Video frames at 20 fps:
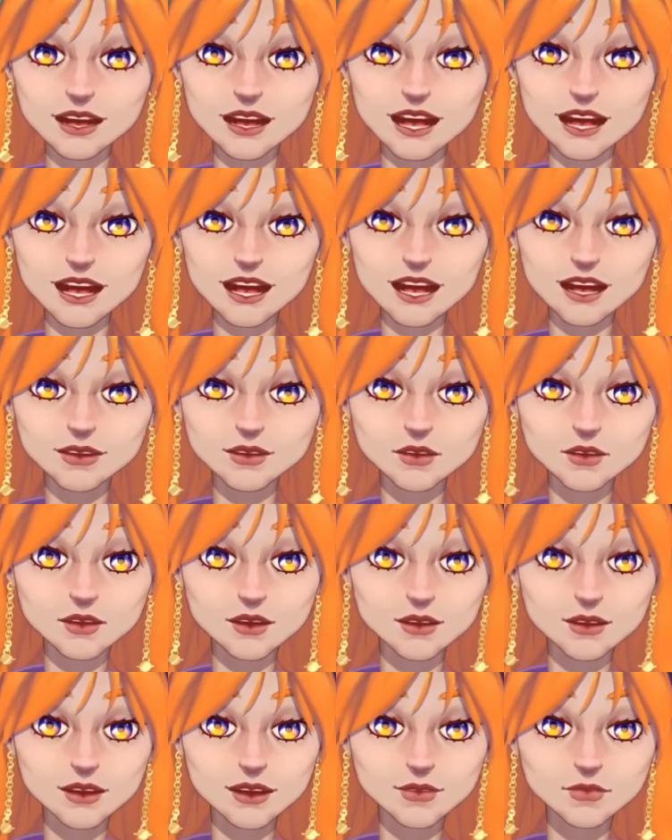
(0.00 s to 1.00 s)
I know,
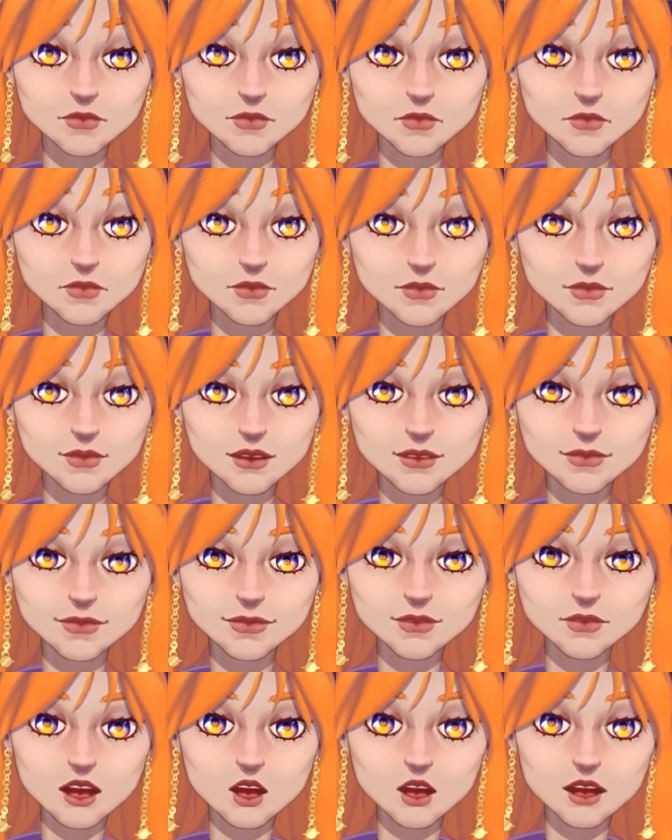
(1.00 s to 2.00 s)
but things will improve. There's
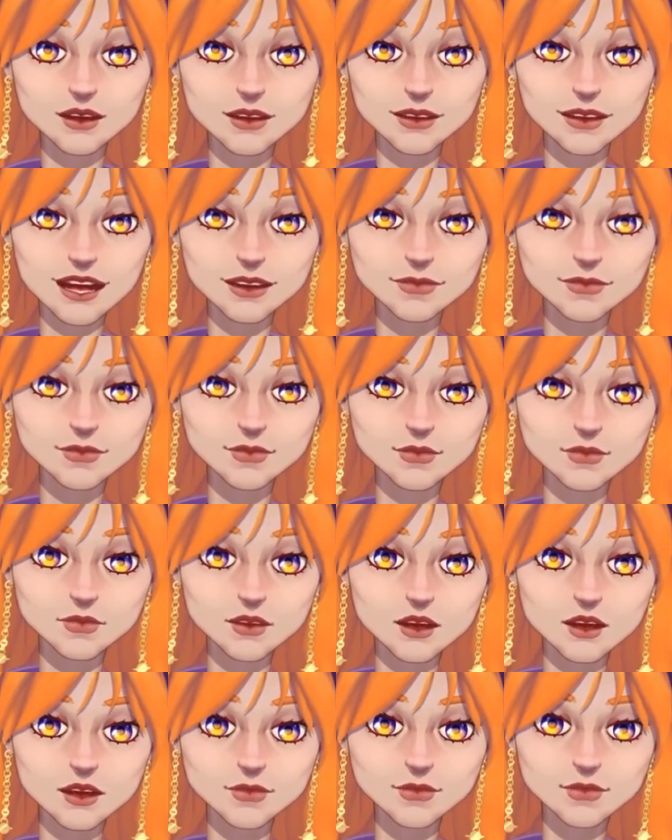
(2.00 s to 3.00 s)
an opening at the
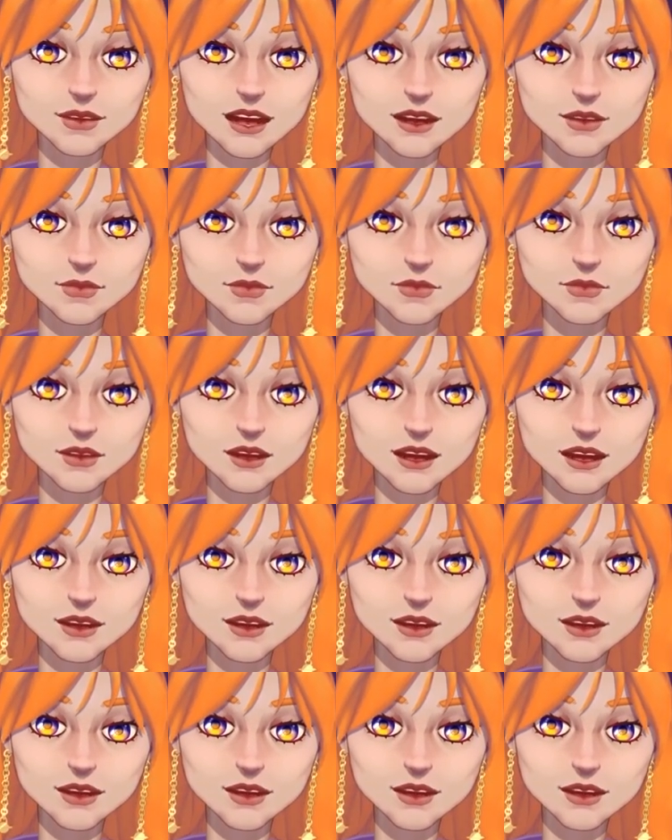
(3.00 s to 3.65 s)
car factory.